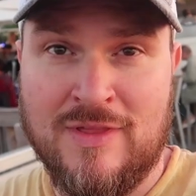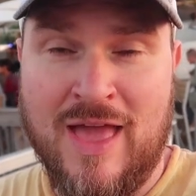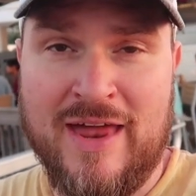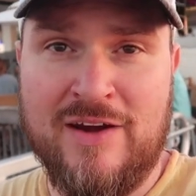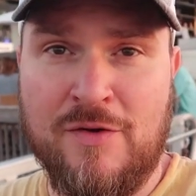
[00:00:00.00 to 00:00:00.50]

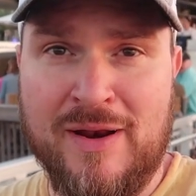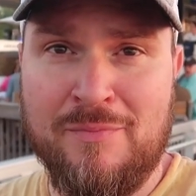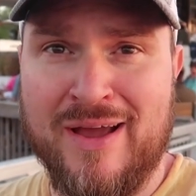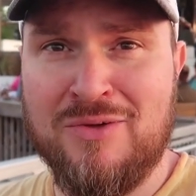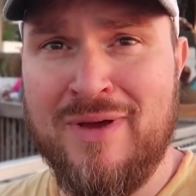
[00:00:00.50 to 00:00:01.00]
Howdy
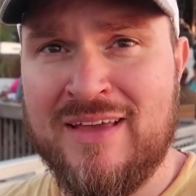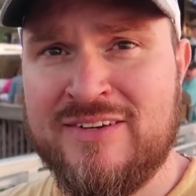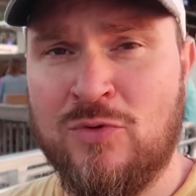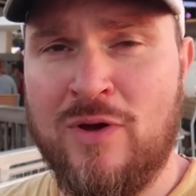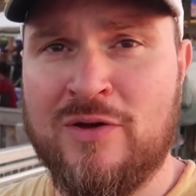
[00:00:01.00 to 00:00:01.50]
everybody, Michael
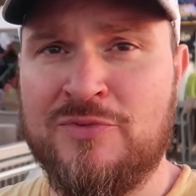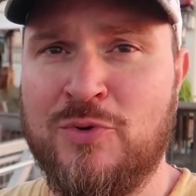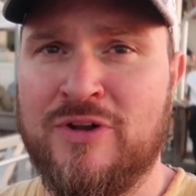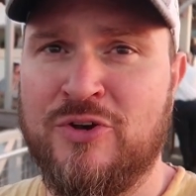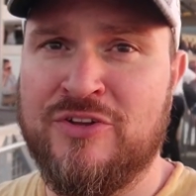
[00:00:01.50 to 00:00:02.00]
Mass here.
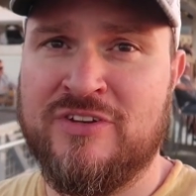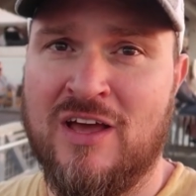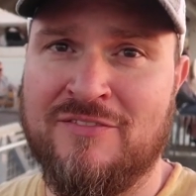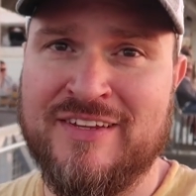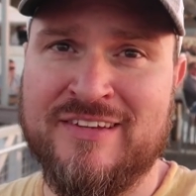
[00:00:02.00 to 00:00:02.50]
Welcome to another
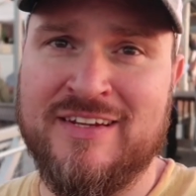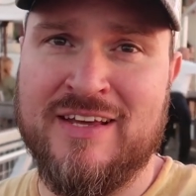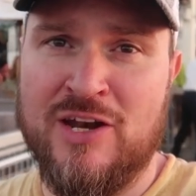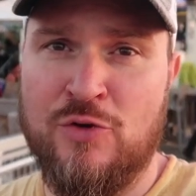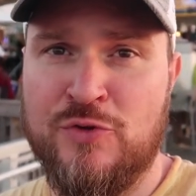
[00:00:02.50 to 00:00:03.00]
edition of the
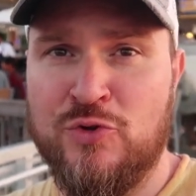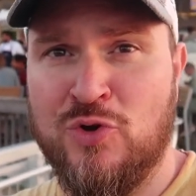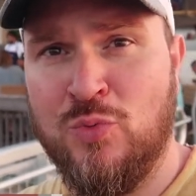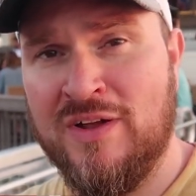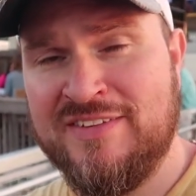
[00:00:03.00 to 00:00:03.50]
Disney Diner Review,
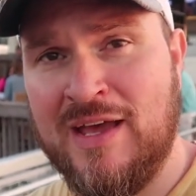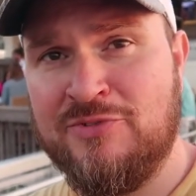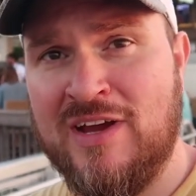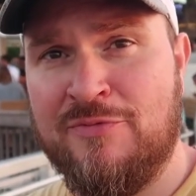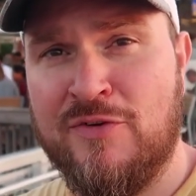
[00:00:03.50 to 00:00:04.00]
your
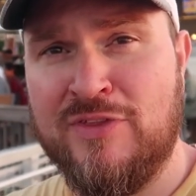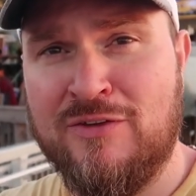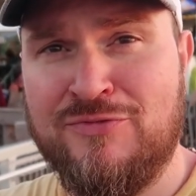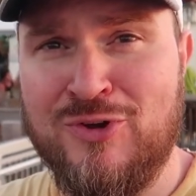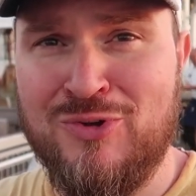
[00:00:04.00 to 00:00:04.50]
one-stop shop for
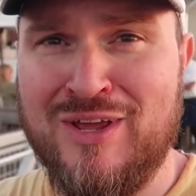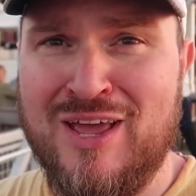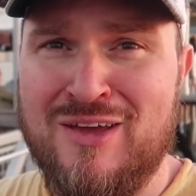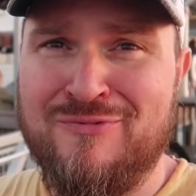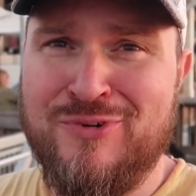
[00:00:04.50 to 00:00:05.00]
everything food,
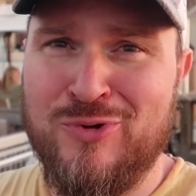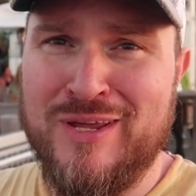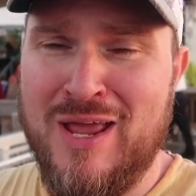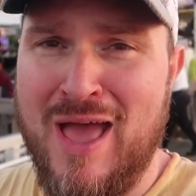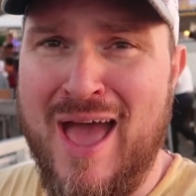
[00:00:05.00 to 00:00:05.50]

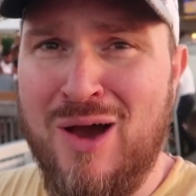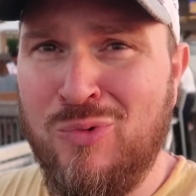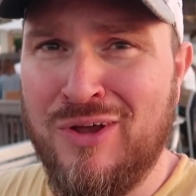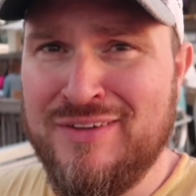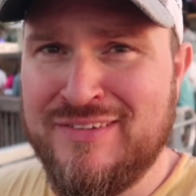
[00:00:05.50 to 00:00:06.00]
foodie,
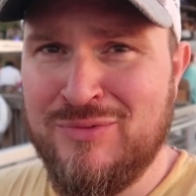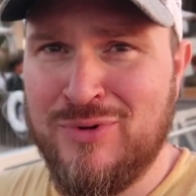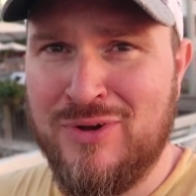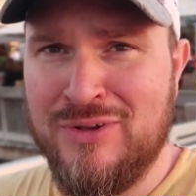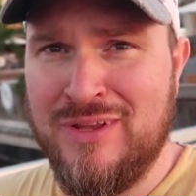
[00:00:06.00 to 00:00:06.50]
at Walt
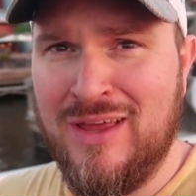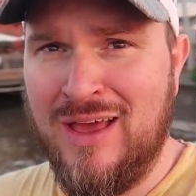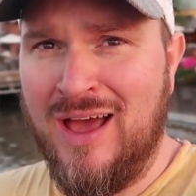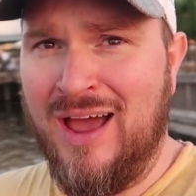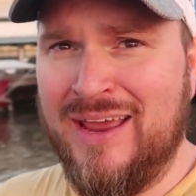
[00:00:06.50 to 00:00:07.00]
Disney World.
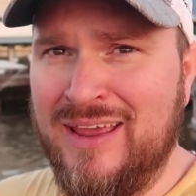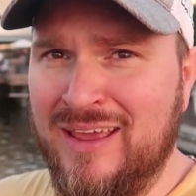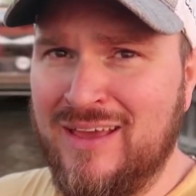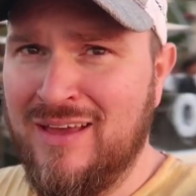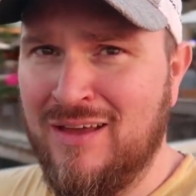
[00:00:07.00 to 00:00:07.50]
I
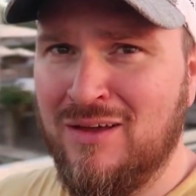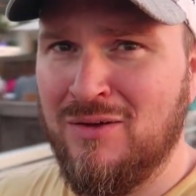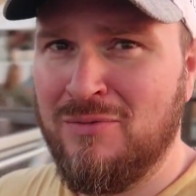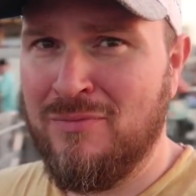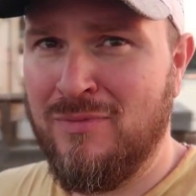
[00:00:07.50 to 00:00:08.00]

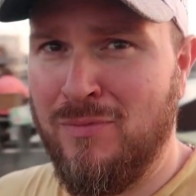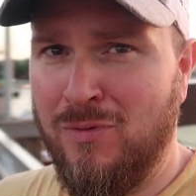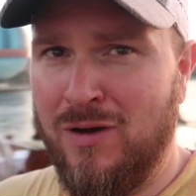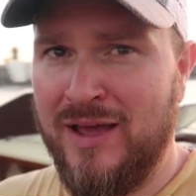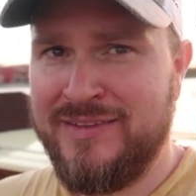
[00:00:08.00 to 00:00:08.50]

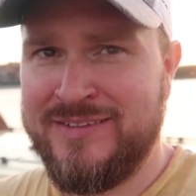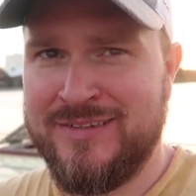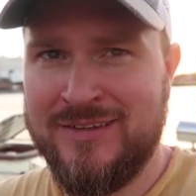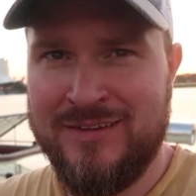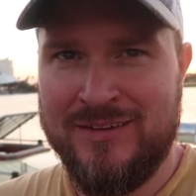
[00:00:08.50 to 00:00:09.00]
am...
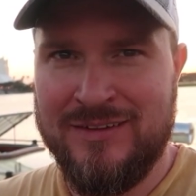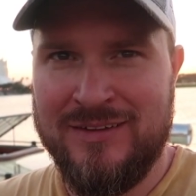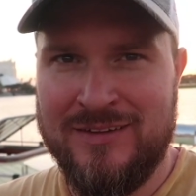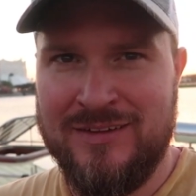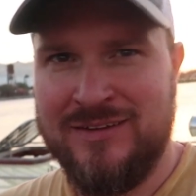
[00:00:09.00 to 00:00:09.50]

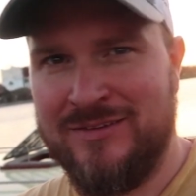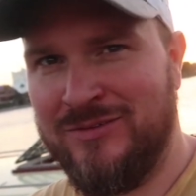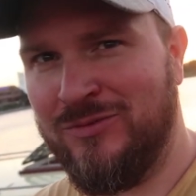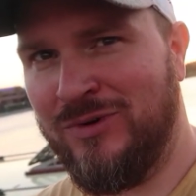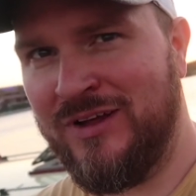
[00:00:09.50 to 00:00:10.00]

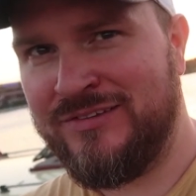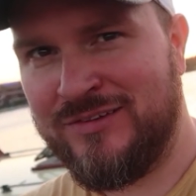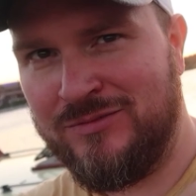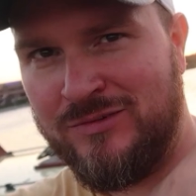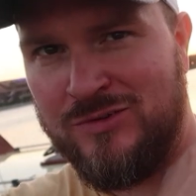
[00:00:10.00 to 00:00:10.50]

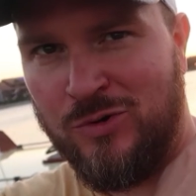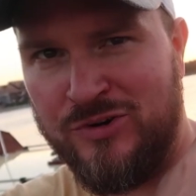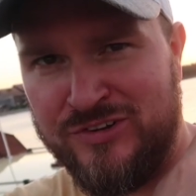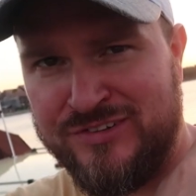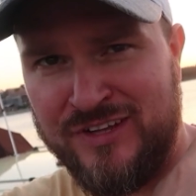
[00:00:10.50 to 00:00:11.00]
Once,
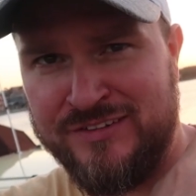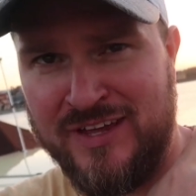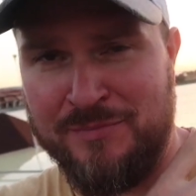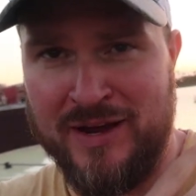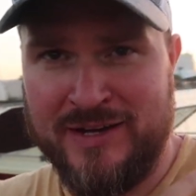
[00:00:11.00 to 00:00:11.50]
gorgeous
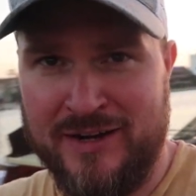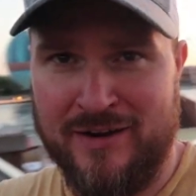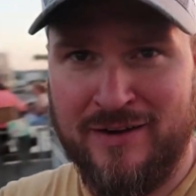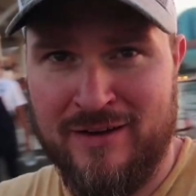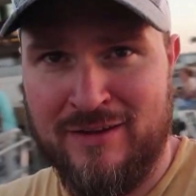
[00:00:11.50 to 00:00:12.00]
sunset back
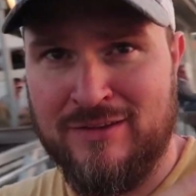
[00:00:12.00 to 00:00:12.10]
here.